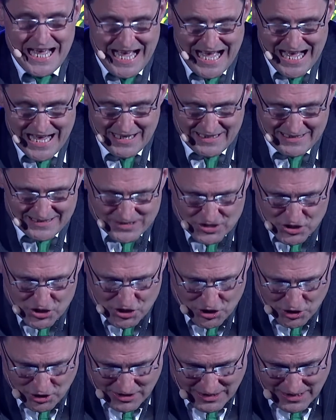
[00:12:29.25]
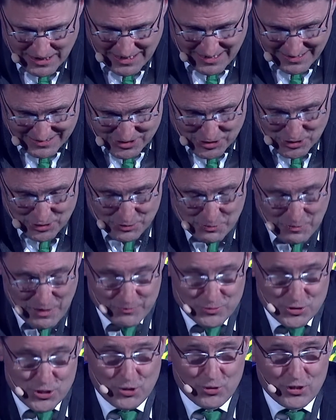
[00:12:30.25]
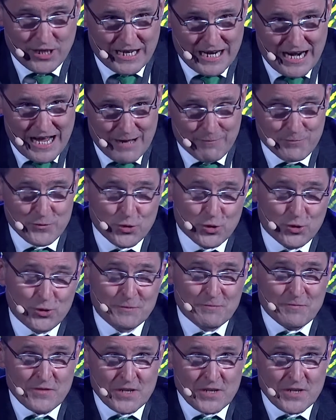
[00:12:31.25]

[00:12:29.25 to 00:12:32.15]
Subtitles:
Excuse me, I'm choking. And Abdul